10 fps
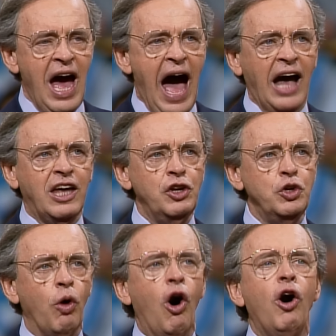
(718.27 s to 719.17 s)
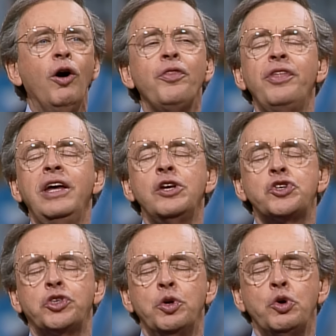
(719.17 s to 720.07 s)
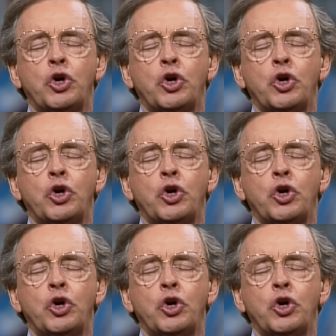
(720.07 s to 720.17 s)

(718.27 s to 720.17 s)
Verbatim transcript: I can do all things through